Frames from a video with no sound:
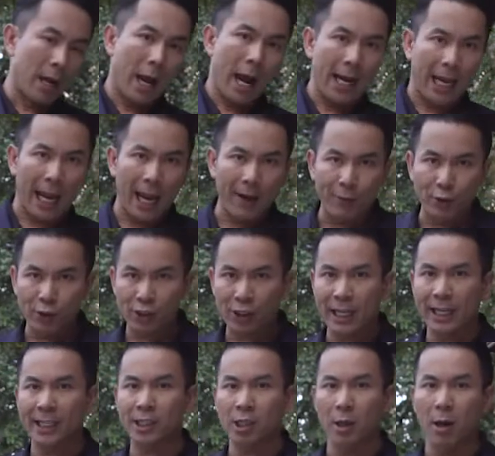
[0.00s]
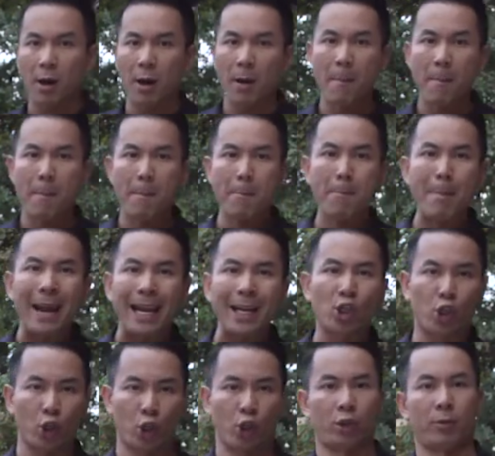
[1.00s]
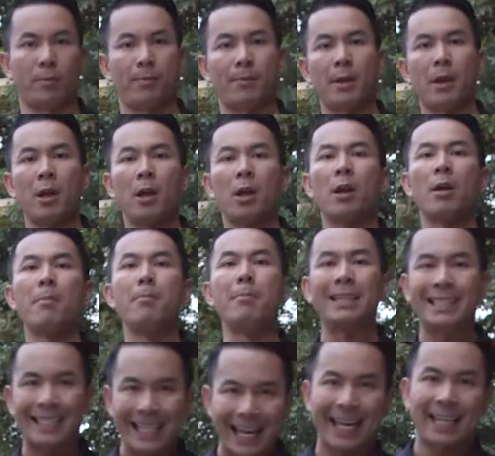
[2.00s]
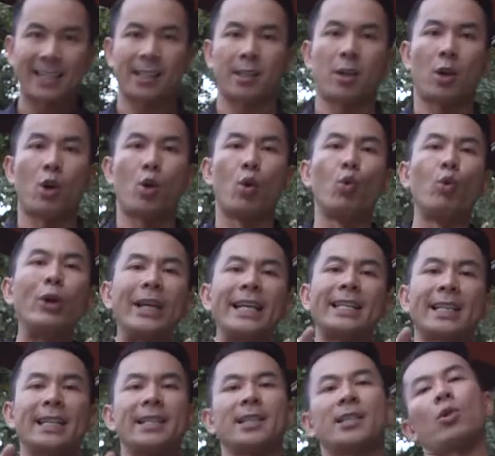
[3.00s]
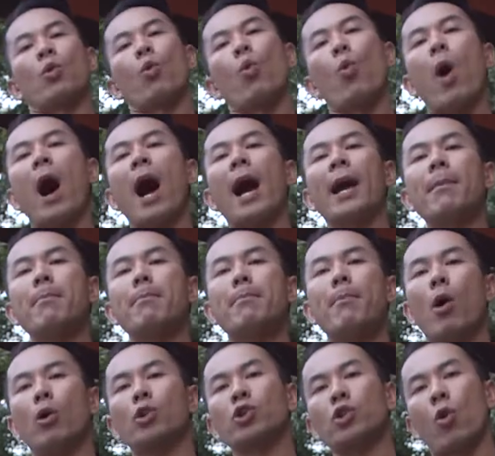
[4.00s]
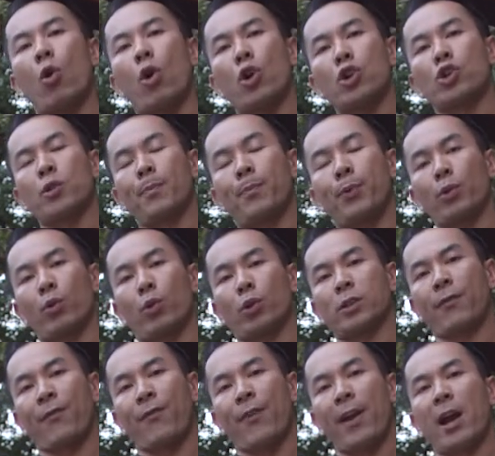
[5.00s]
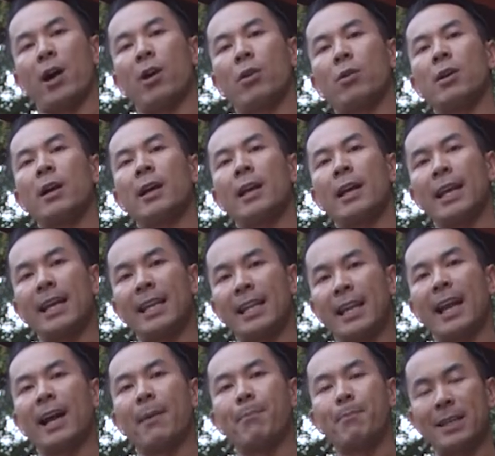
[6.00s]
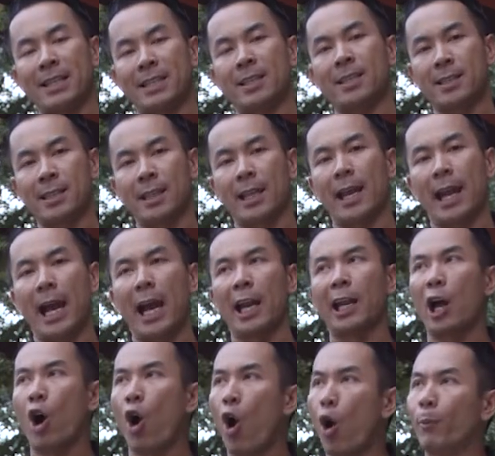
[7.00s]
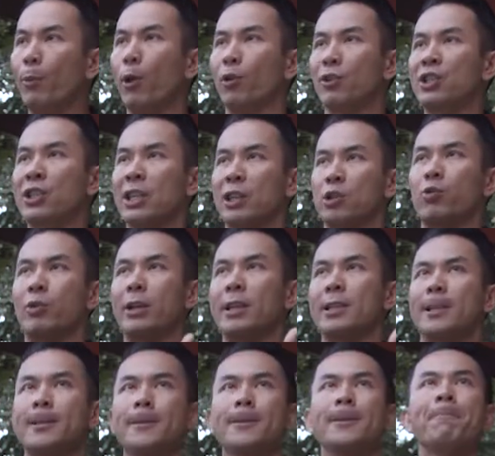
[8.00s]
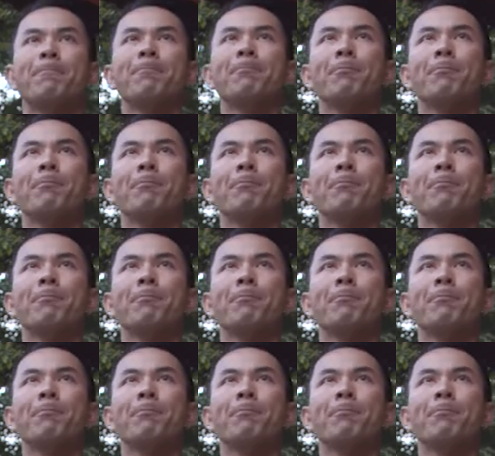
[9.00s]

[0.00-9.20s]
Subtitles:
I gave you 6 major mistakes, reasons why most entrepreneurs fail in their business today. And I hope those 6 reasons